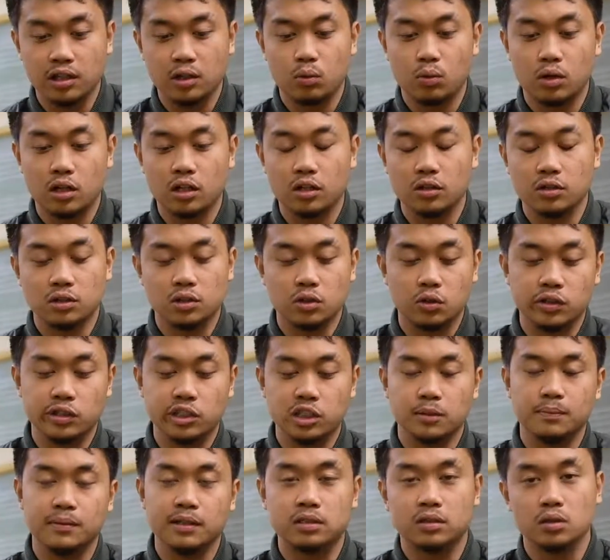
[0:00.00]
they wanted those stories
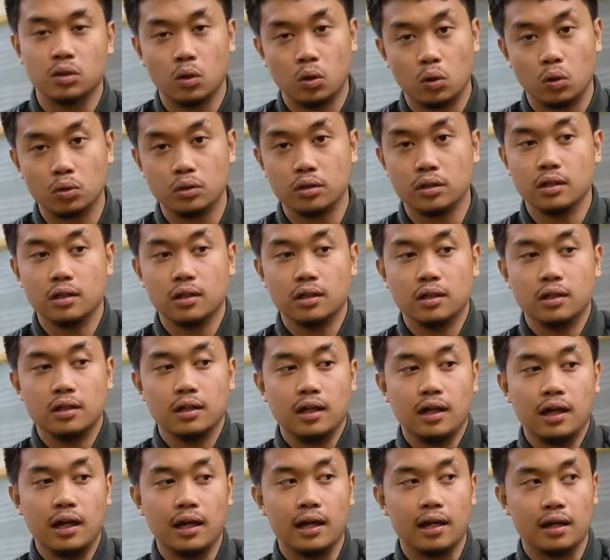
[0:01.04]
to be told,
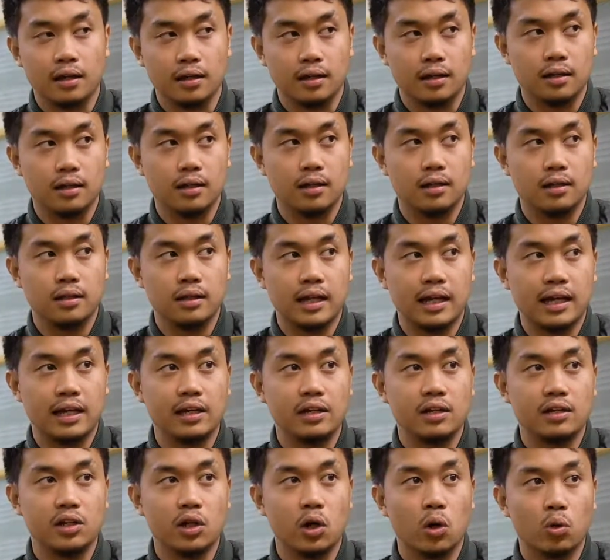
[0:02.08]
and they
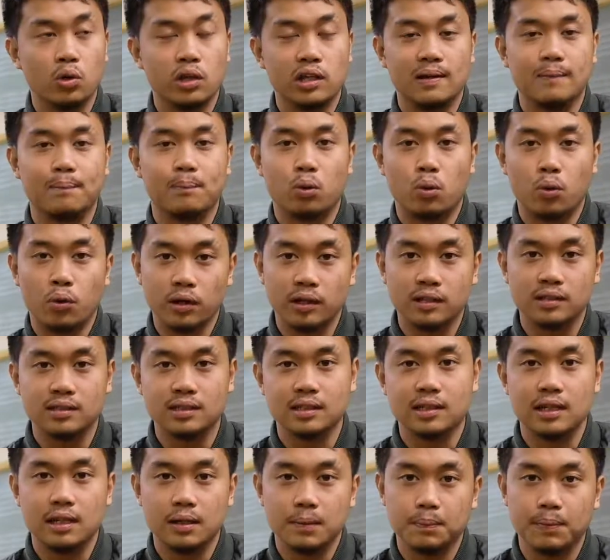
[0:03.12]
know the importance
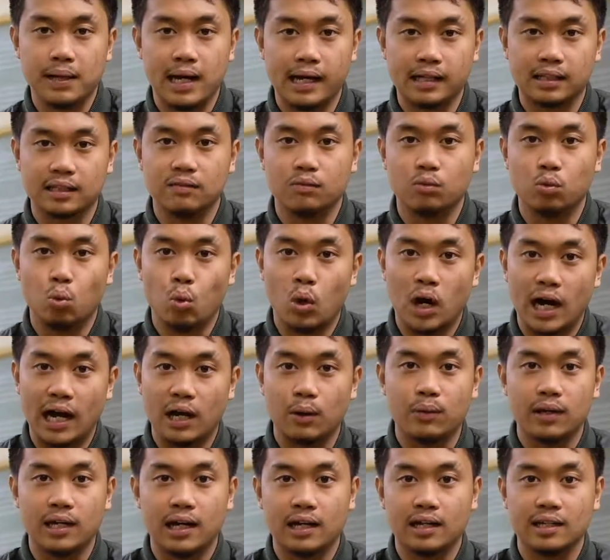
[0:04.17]
and impact of why
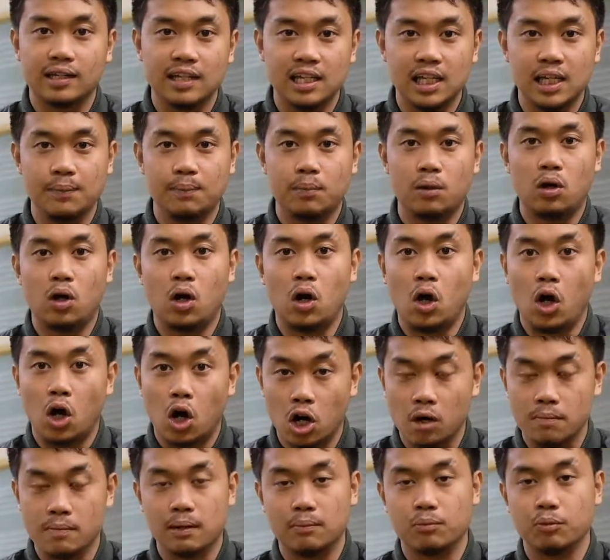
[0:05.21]
we gotta keep
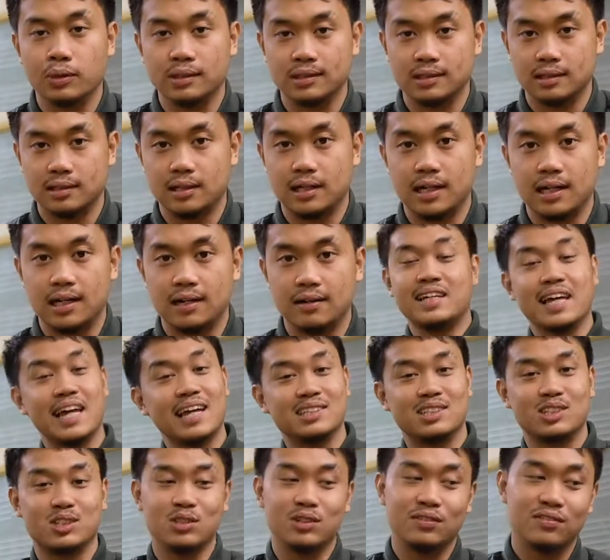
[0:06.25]
our memories alive.
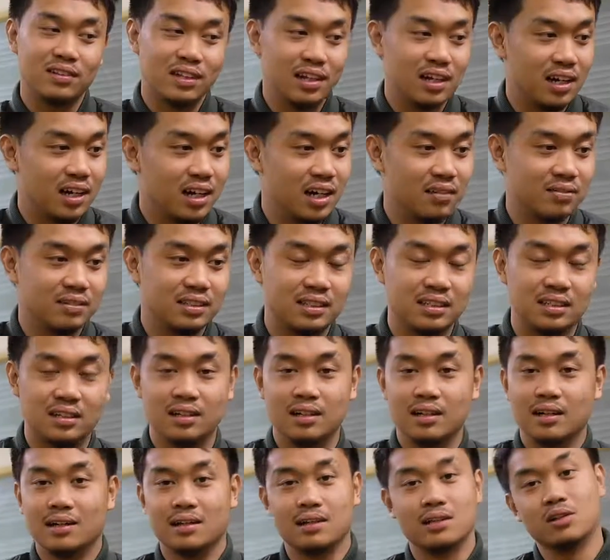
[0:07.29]
Gangster of Love to
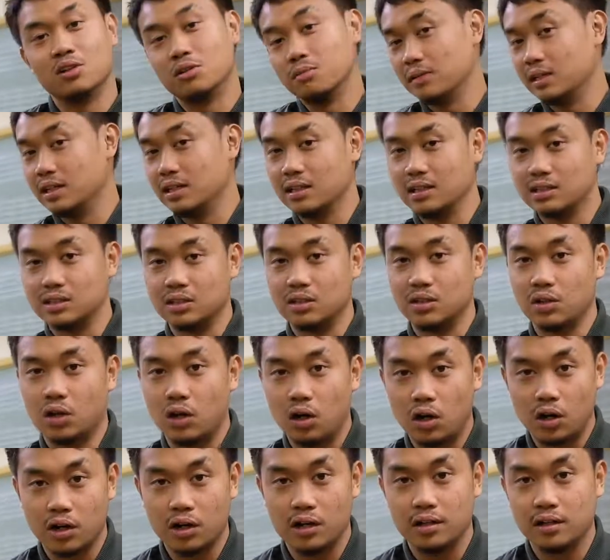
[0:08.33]
Little Manila's in the
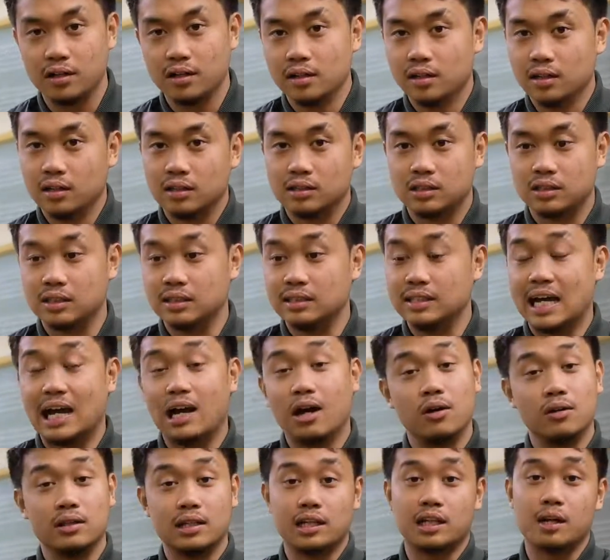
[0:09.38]
Heart, to
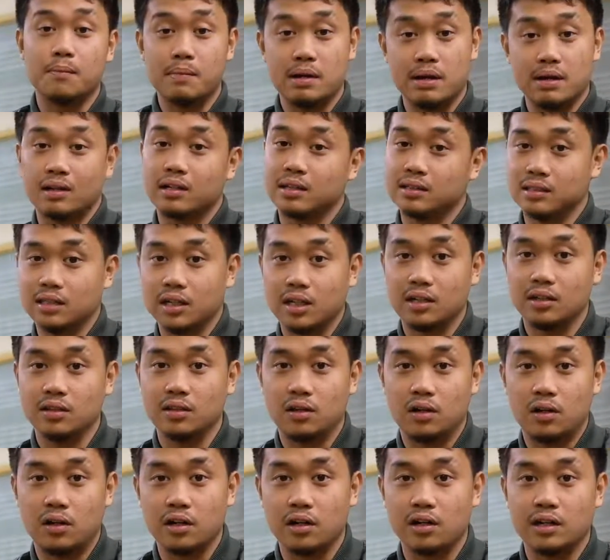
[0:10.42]
now like America's Not in the
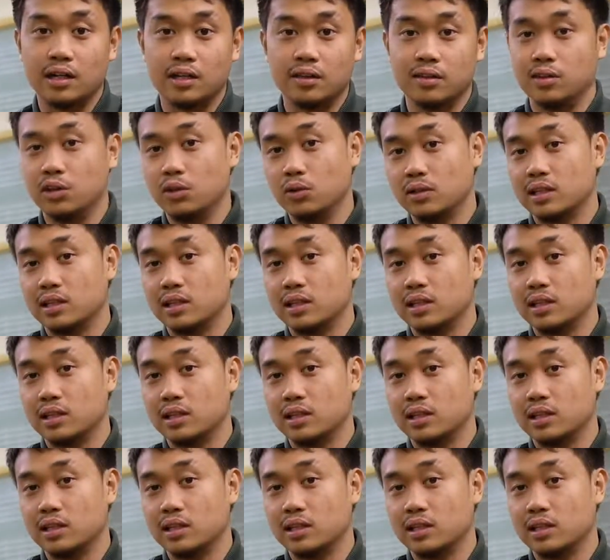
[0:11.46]
Heart and the new